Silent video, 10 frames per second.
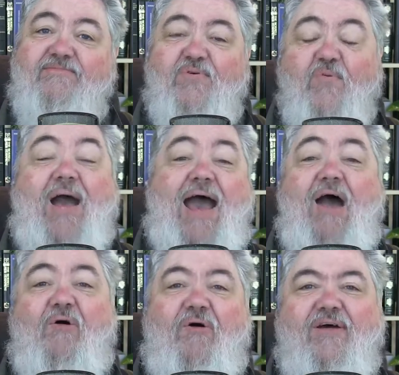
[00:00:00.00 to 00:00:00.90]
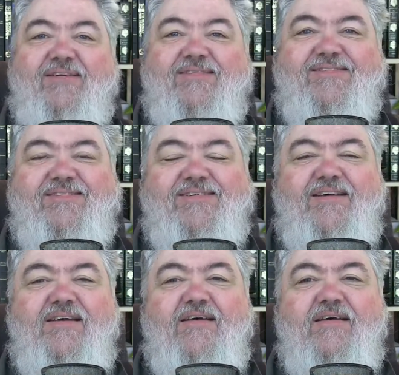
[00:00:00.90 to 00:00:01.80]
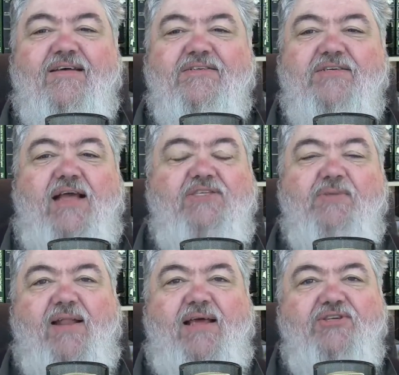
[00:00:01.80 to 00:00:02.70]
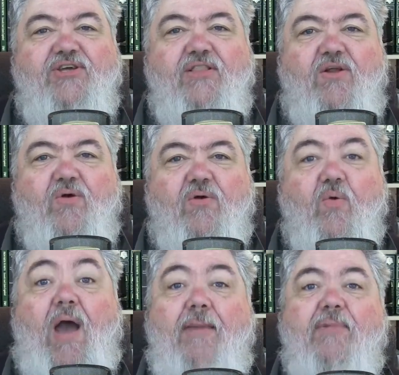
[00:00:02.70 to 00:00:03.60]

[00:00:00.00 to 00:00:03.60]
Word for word: Wow. See, that's the blessing of the Lord. Why?